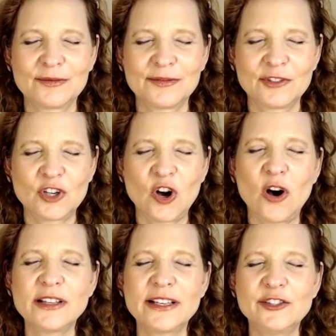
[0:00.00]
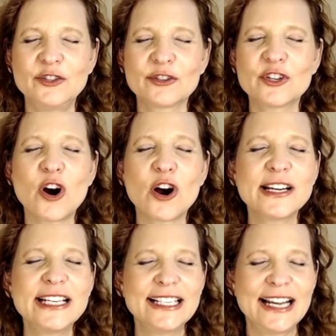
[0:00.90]
call in your
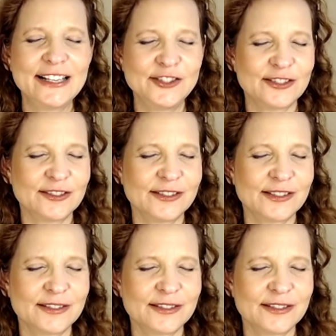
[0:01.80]
guardian angels